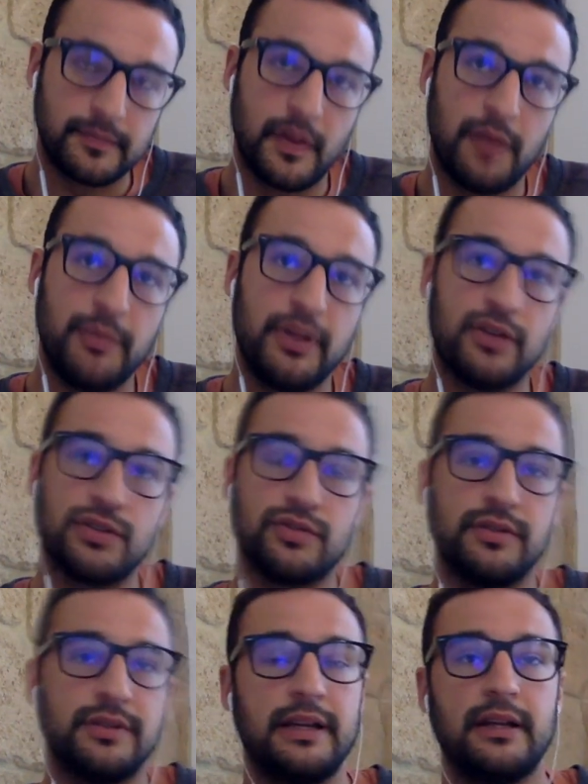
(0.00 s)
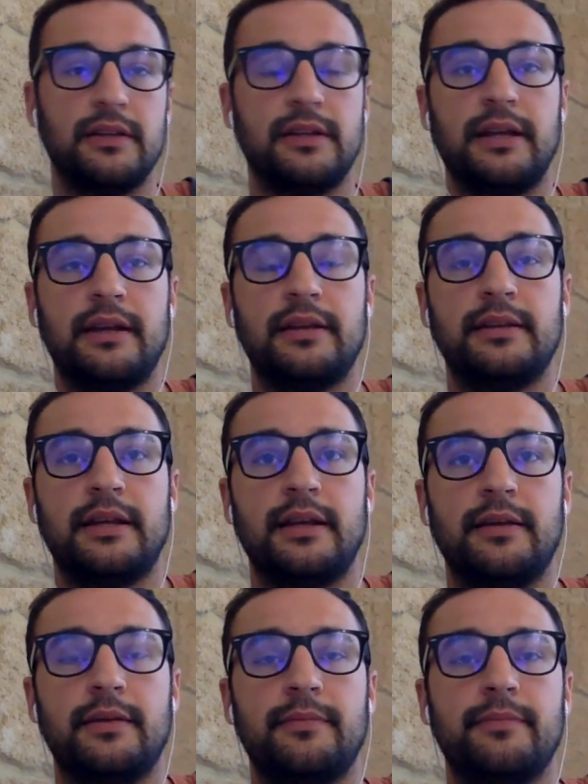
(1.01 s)
because
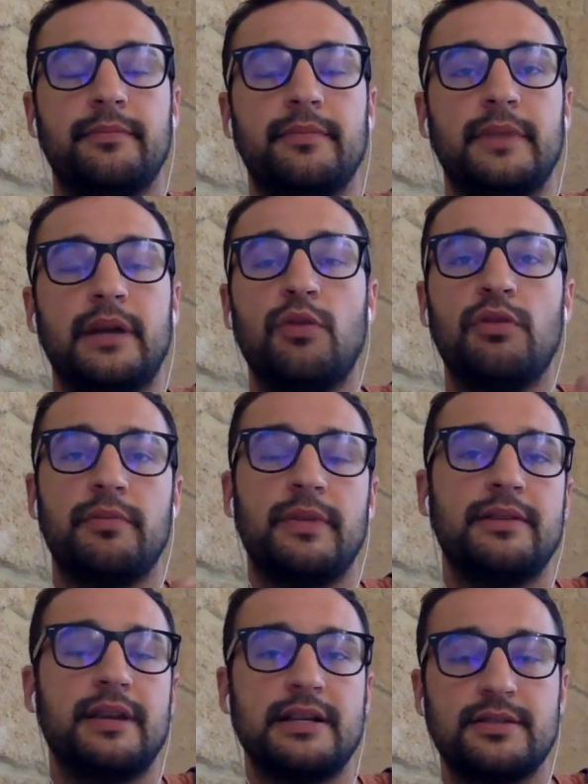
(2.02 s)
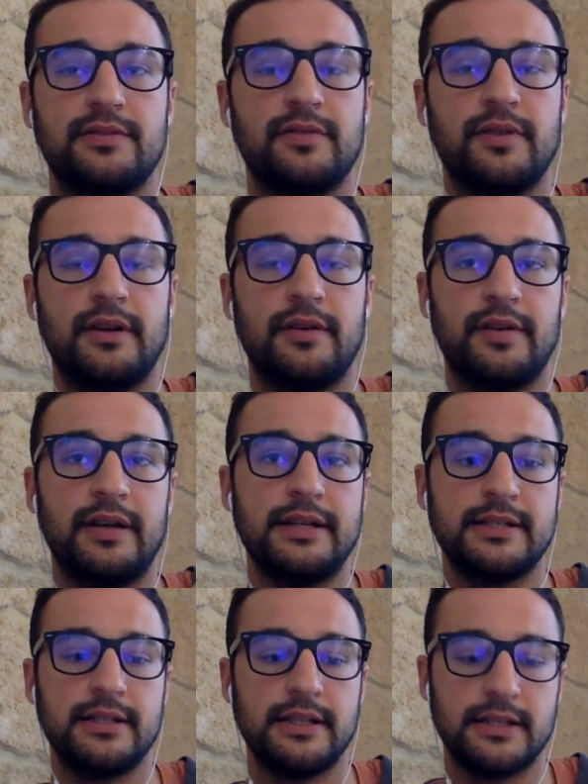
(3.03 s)
the government just
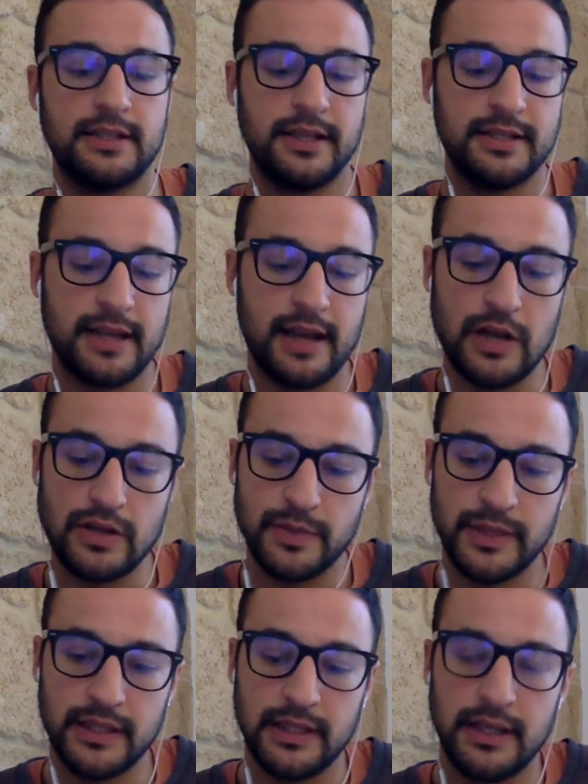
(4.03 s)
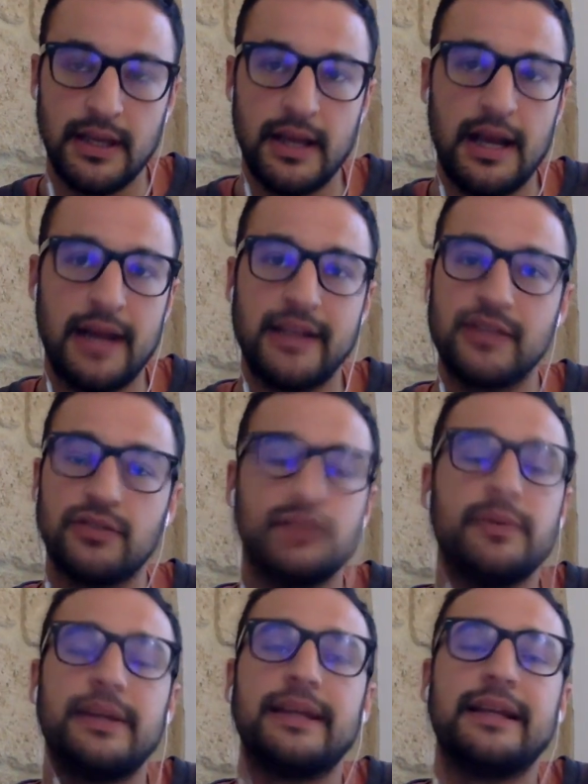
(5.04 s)
released this announcement, and it's
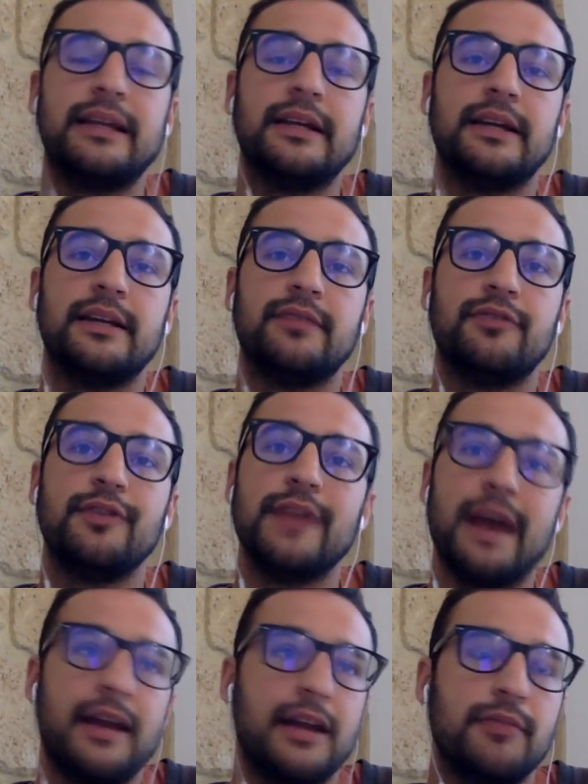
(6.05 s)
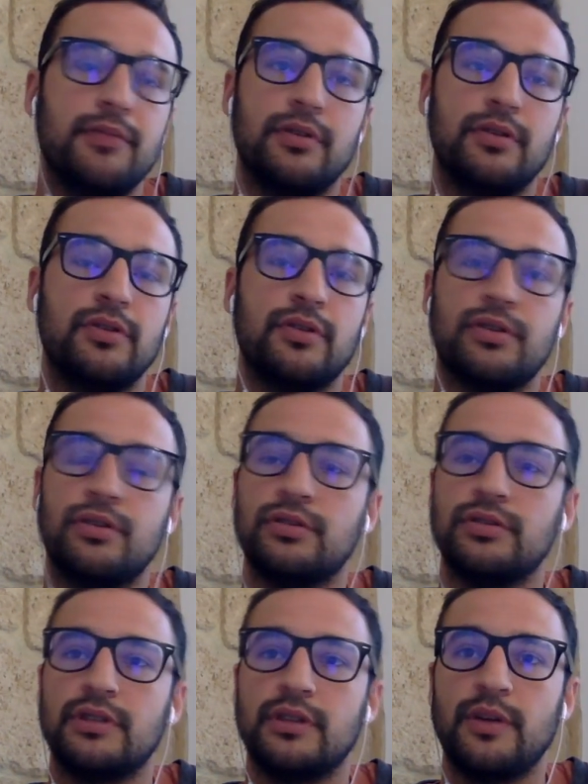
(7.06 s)
not very clear if we are able or
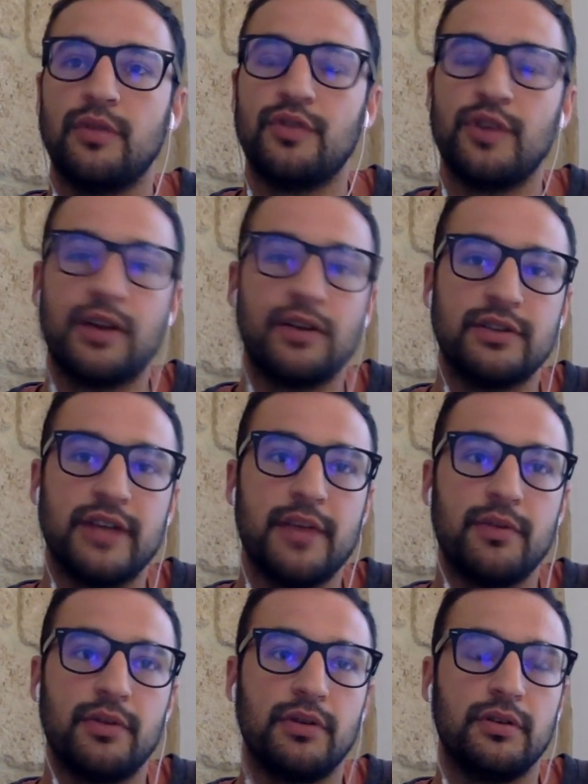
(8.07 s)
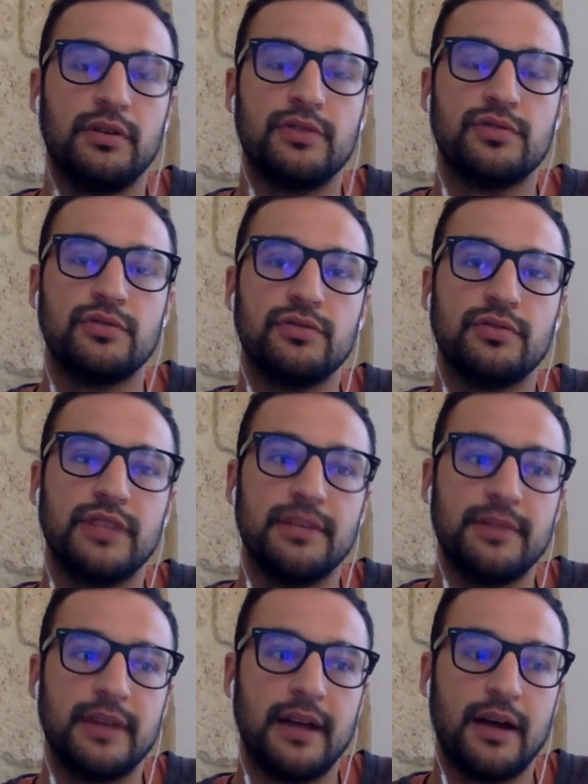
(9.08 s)
not. If we are not able to
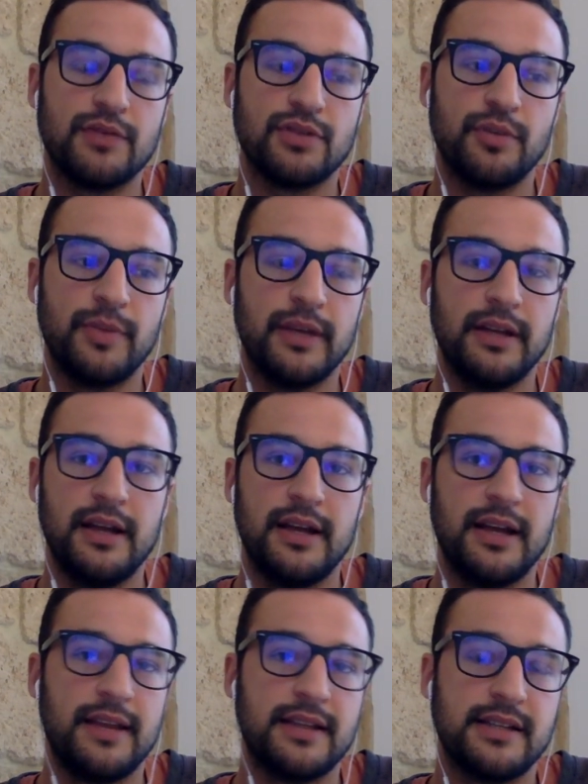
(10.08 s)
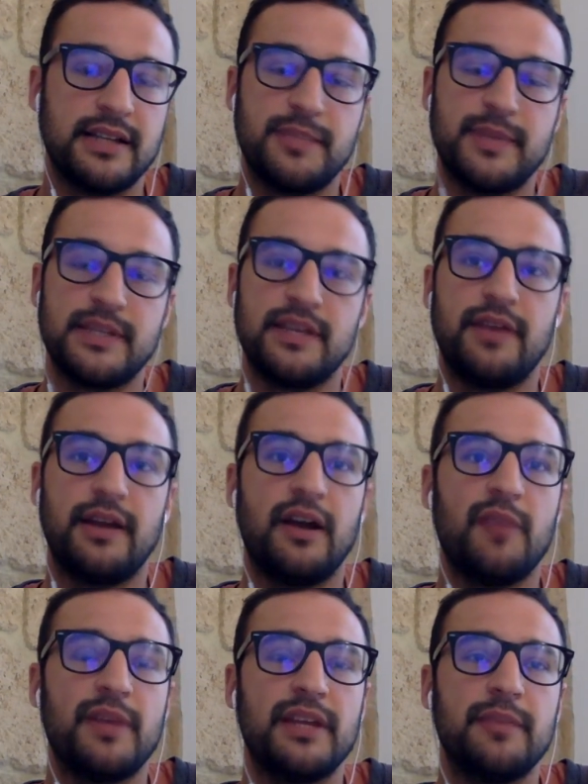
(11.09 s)
keep the house open, it doesn't specify
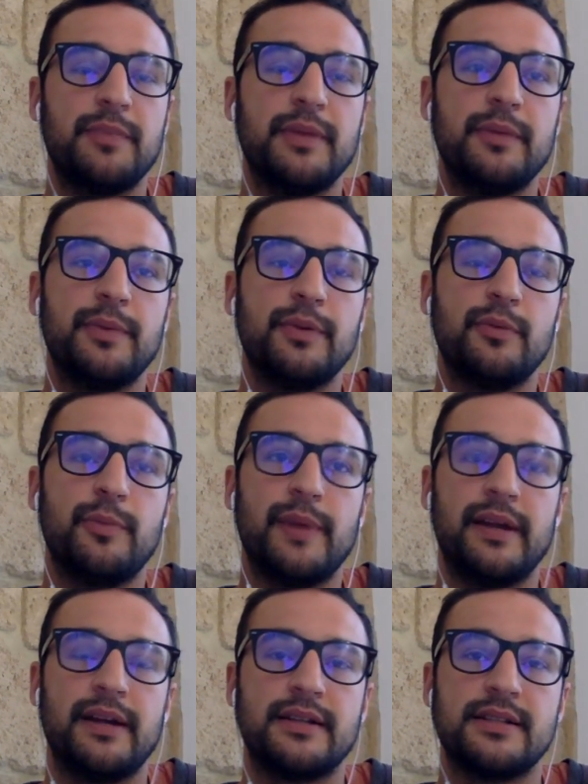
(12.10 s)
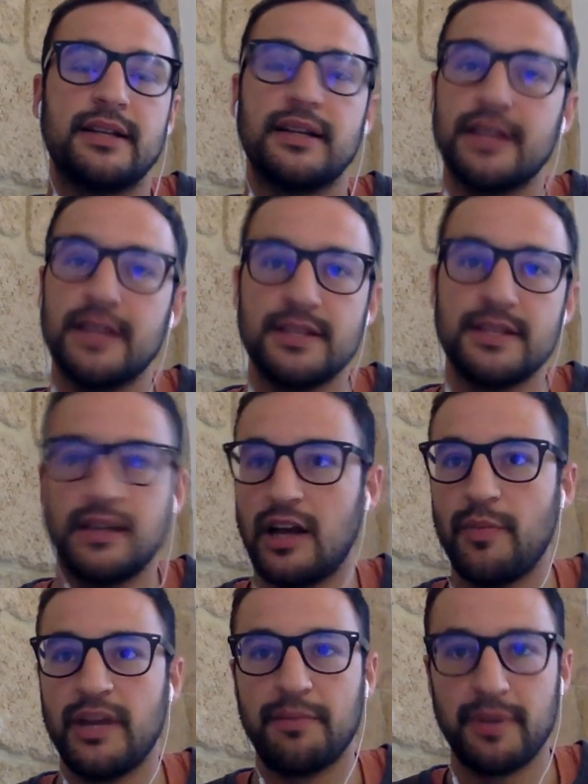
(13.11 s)
how many people per cell kitchen, how
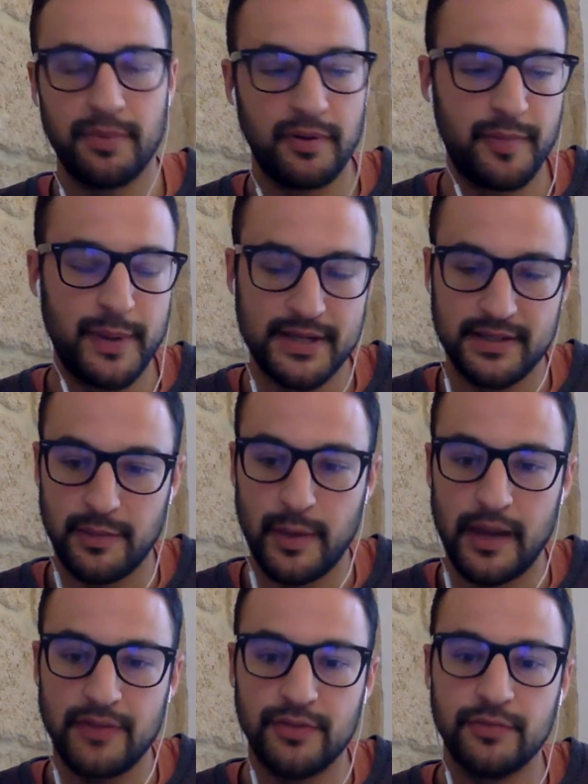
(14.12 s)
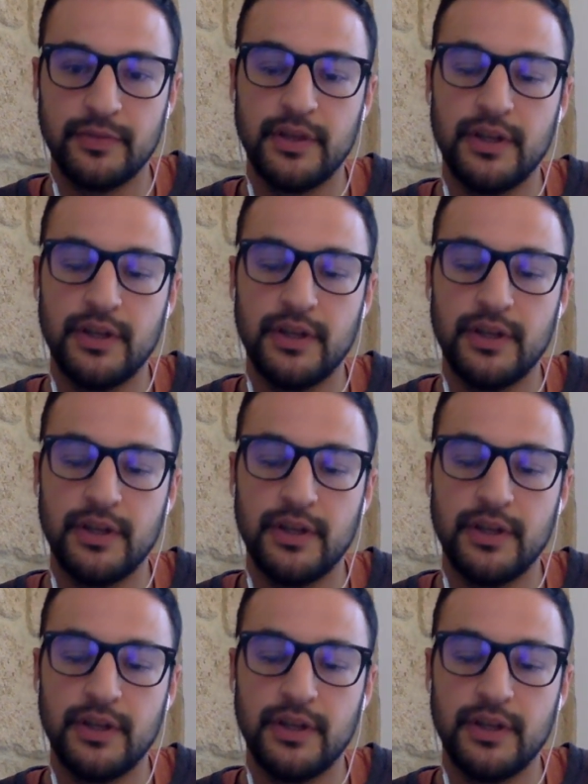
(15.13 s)
many people per cell bathroom